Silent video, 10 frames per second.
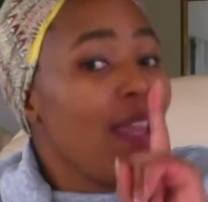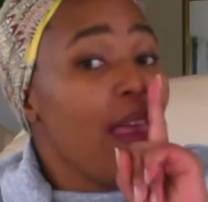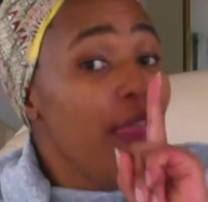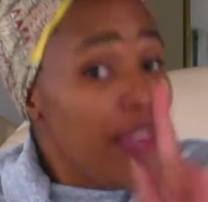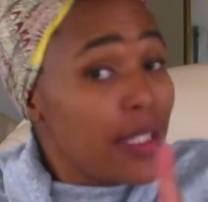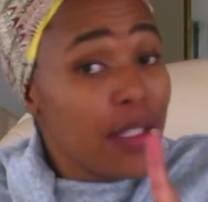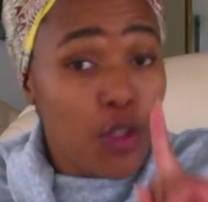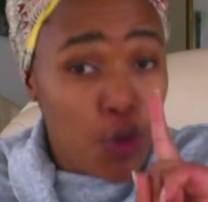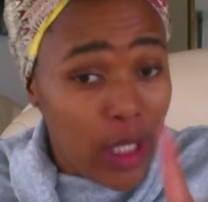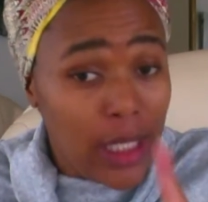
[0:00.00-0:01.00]
this is
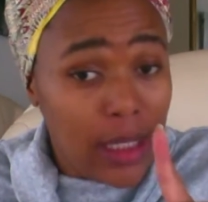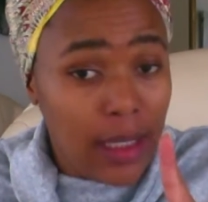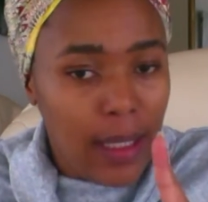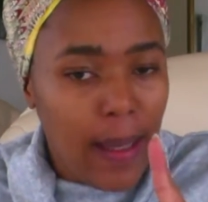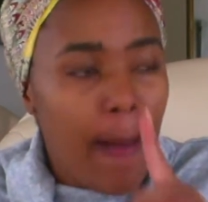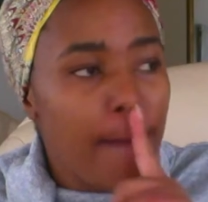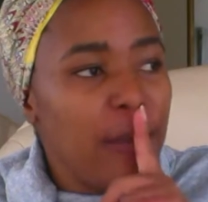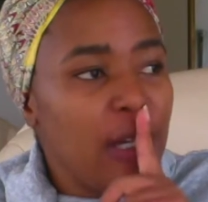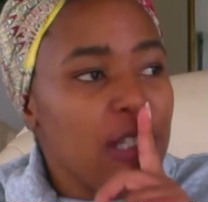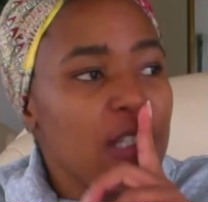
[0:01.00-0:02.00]
tricky
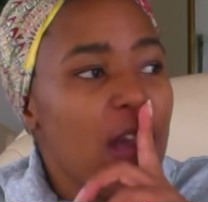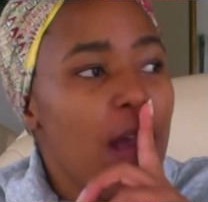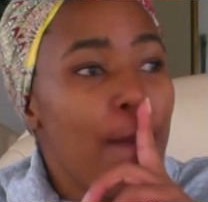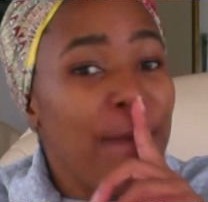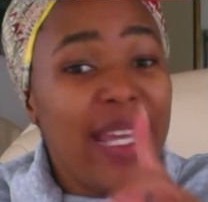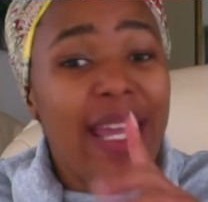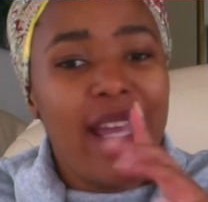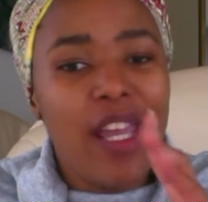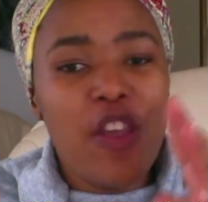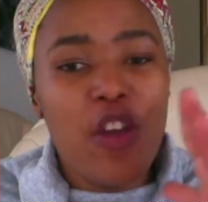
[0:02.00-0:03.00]
because being
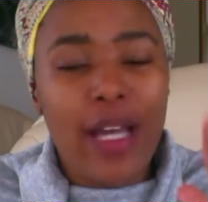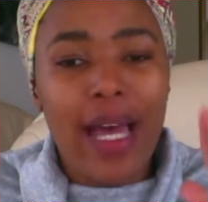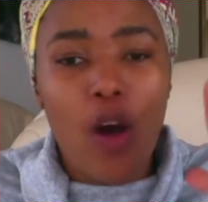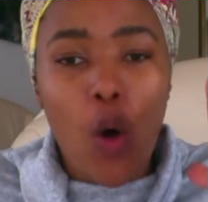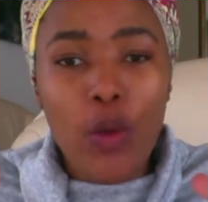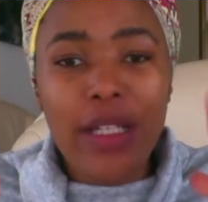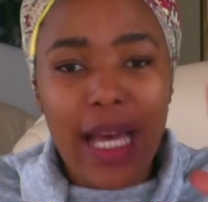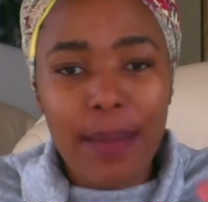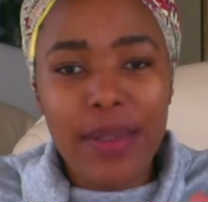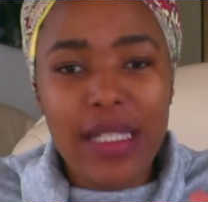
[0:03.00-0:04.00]
in your own
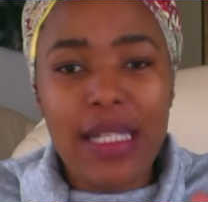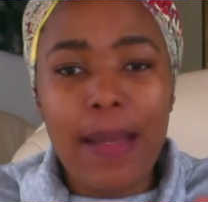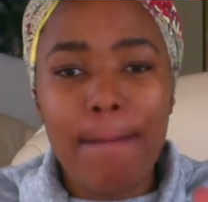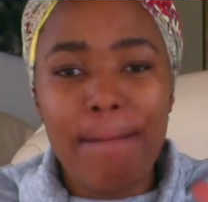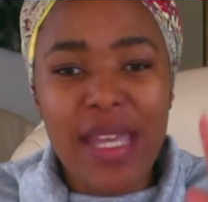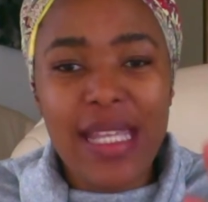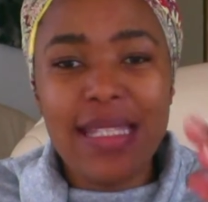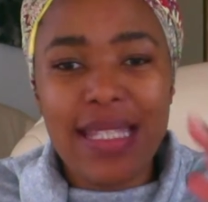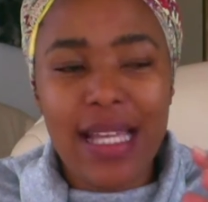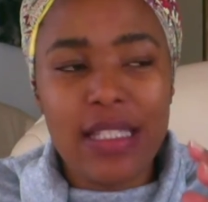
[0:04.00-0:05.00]
company
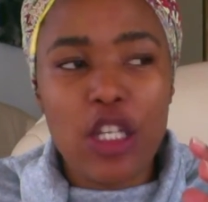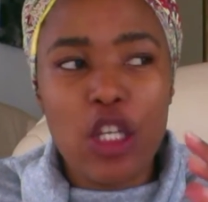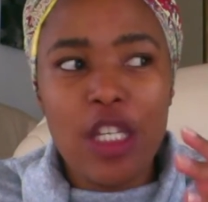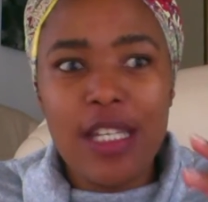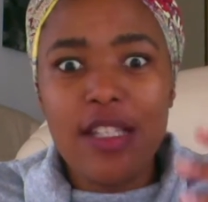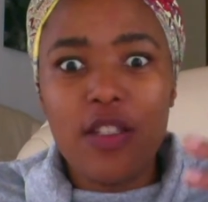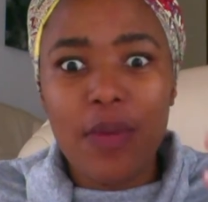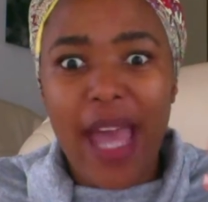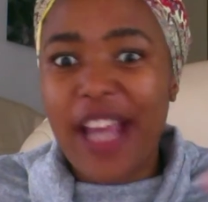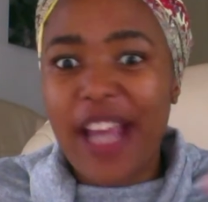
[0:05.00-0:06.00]
means that you need to
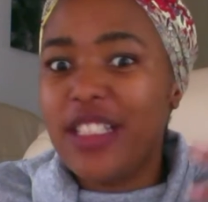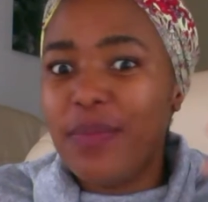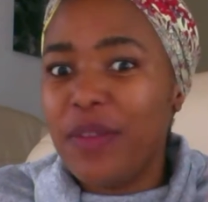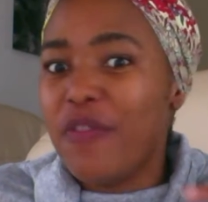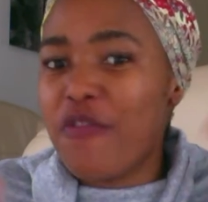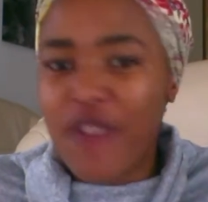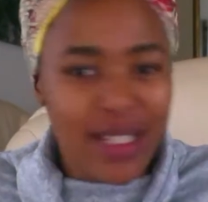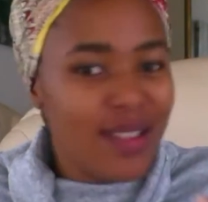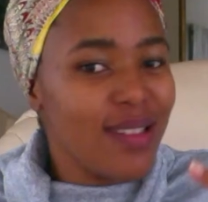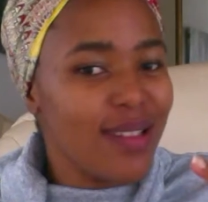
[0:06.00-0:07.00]
actually be
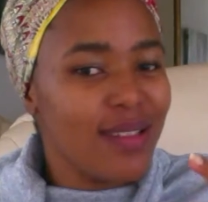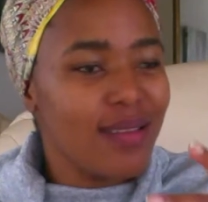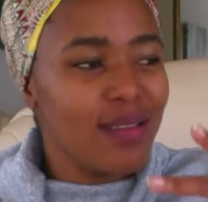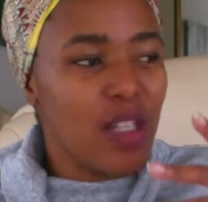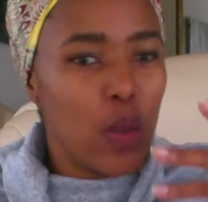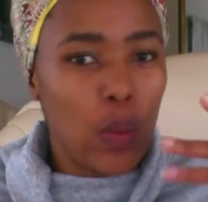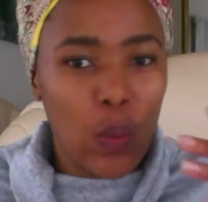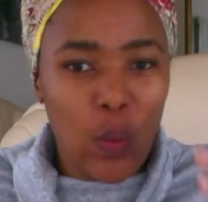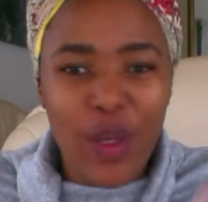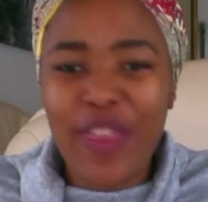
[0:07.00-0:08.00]
friends
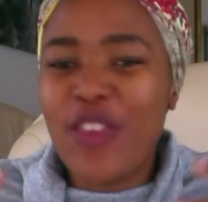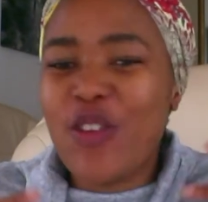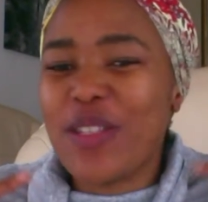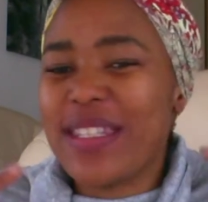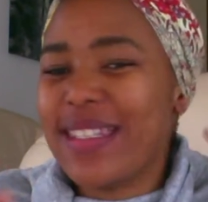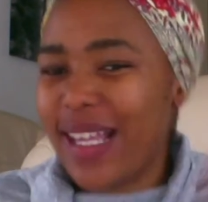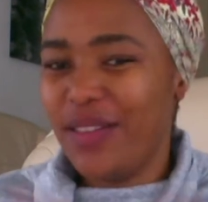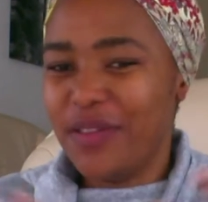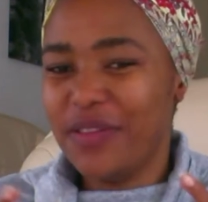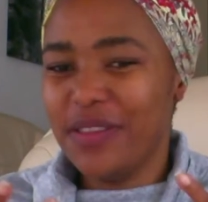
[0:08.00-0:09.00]
with yourself.